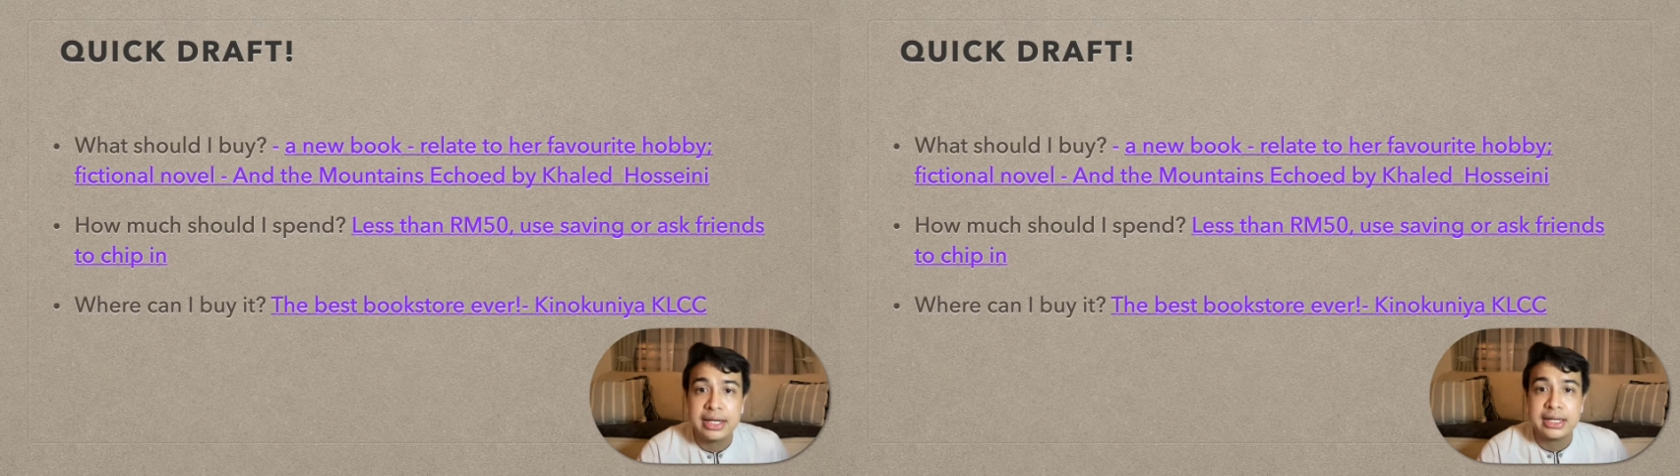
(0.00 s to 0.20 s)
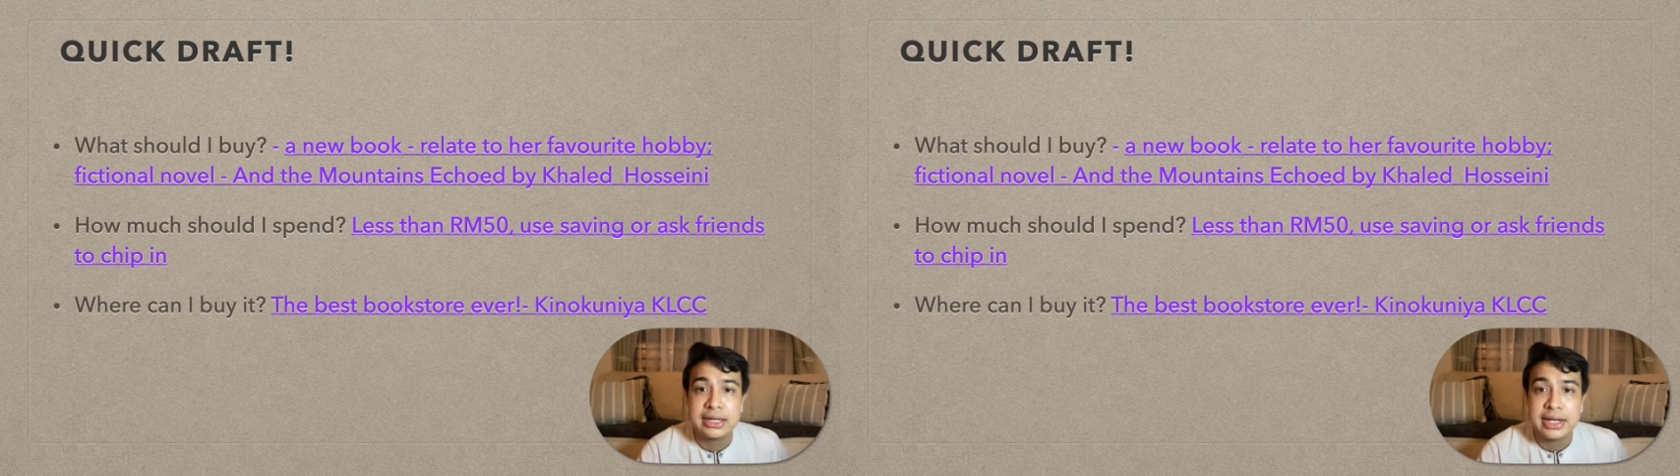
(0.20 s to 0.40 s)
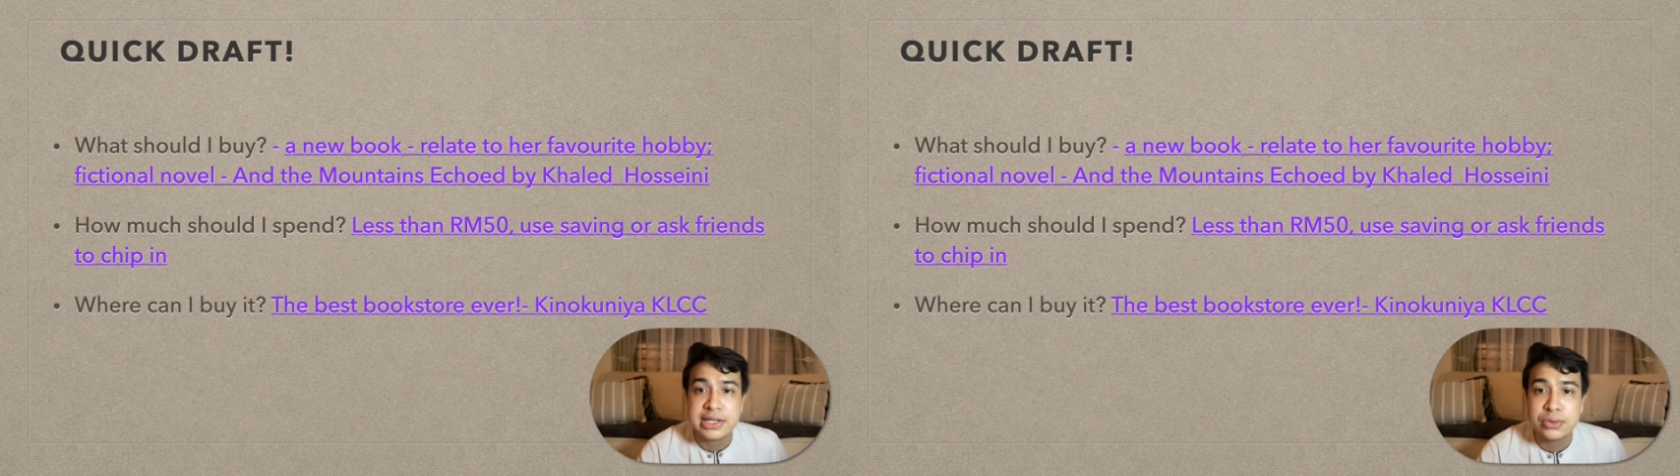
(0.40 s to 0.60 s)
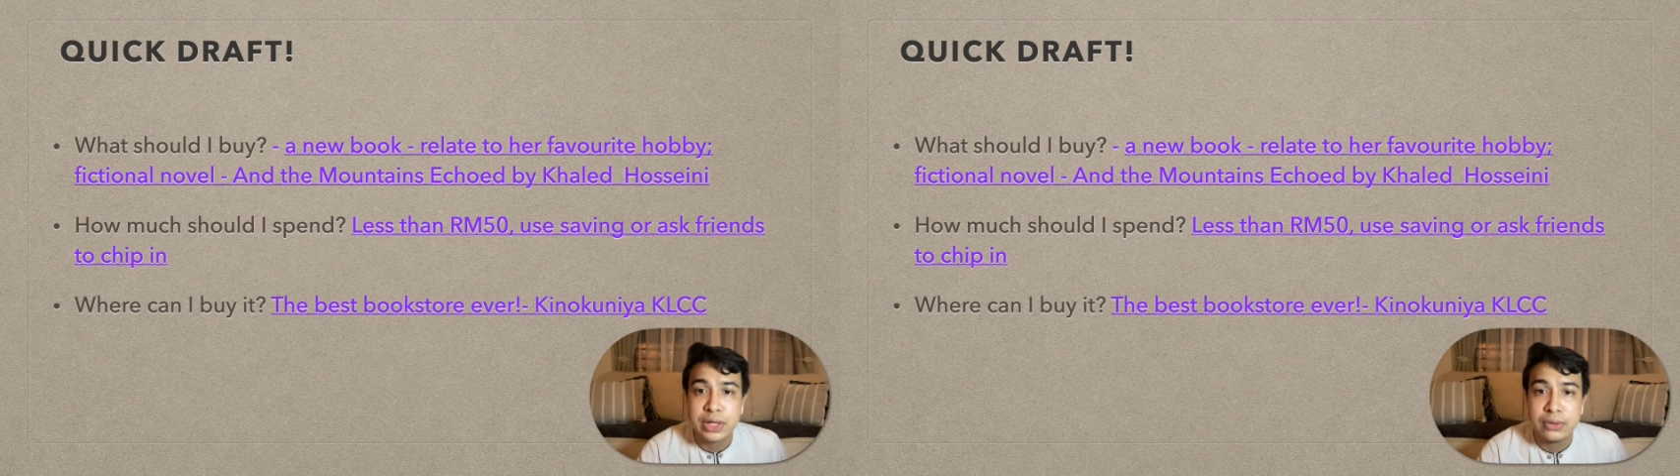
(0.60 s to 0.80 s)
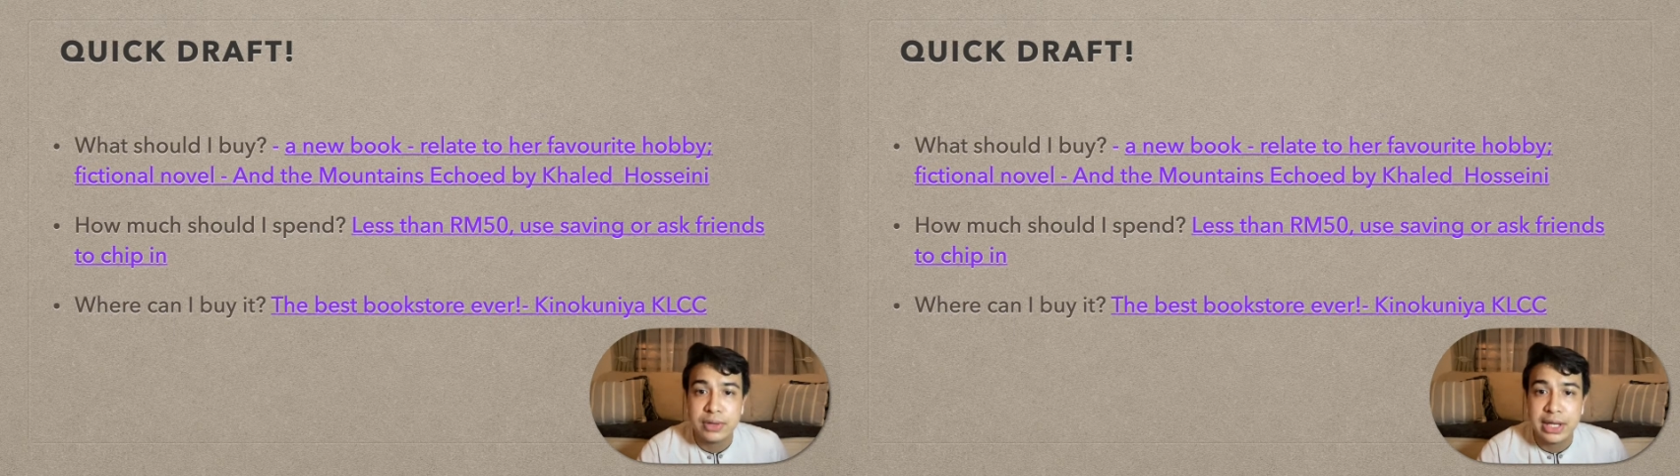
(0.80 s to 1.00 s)
that the next
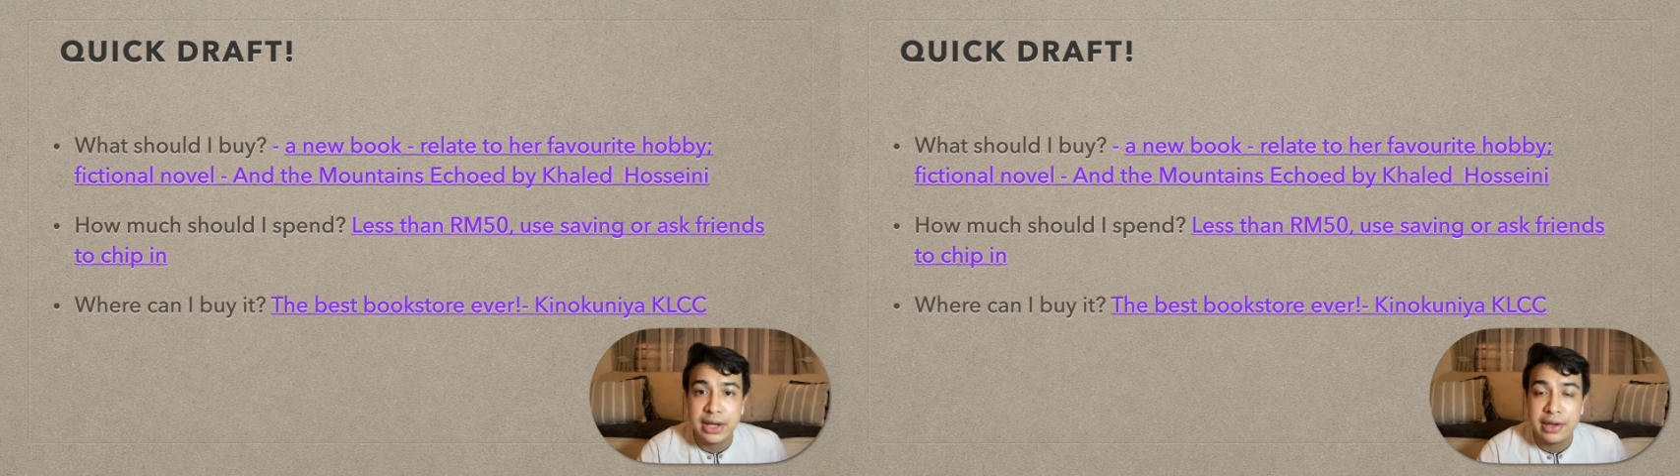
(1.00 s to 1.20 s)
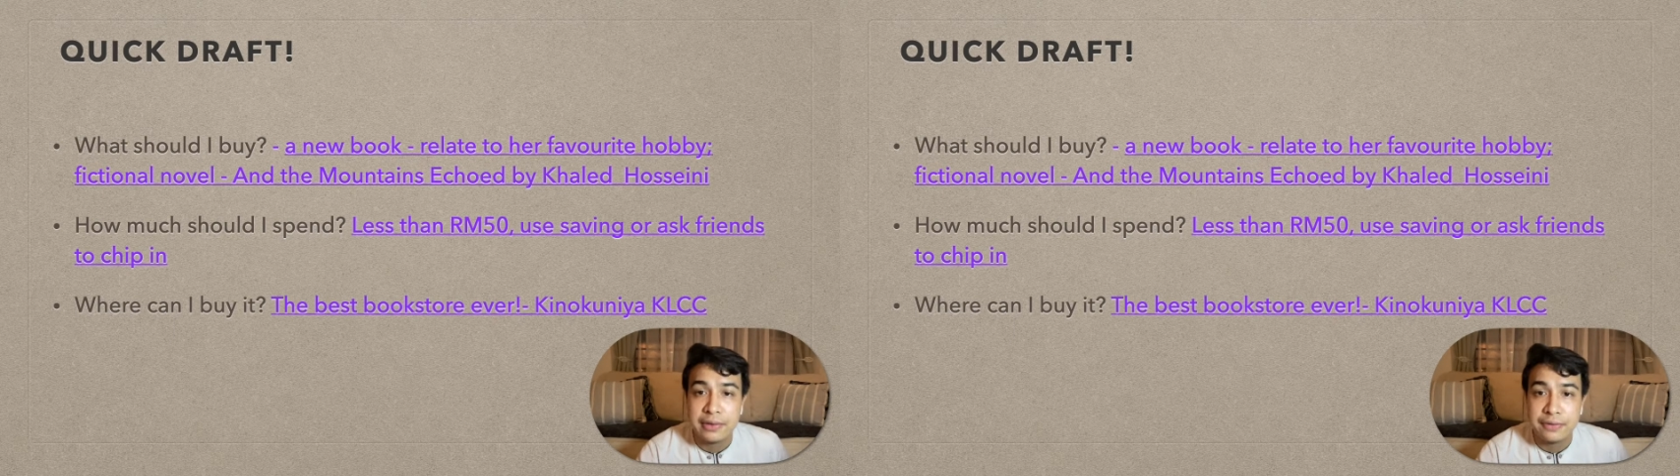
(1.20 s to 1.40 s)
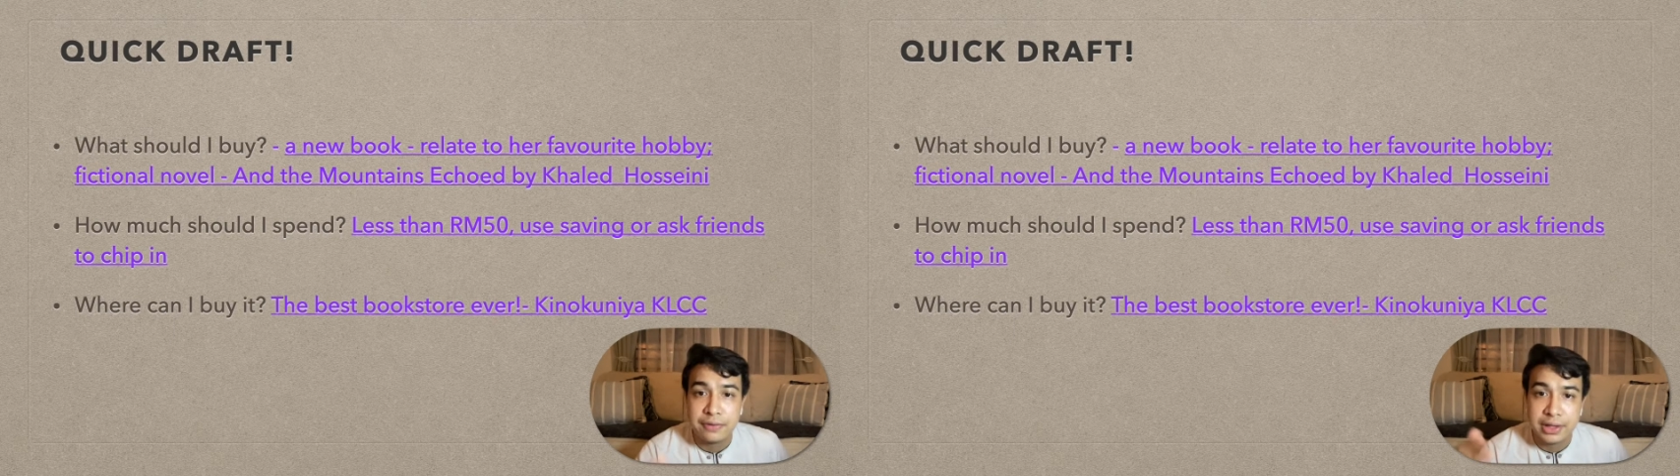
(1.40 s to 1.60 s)
one we have